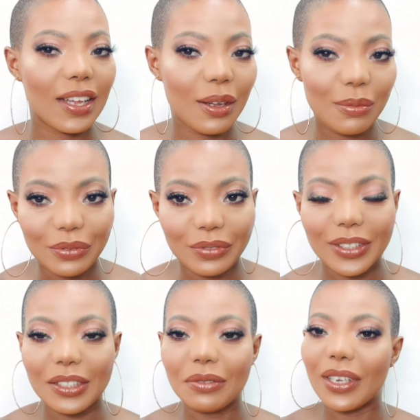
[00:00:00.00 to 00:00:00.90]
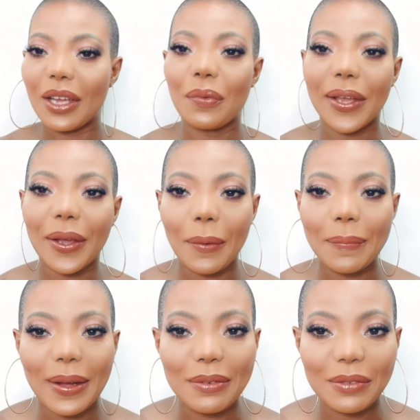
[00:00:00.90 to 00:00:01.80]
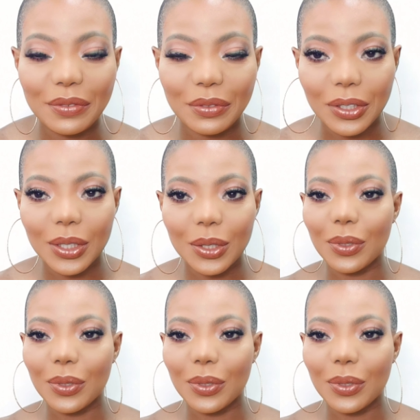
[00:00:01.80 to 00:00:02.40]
I'm free. When I wake up, I'm free.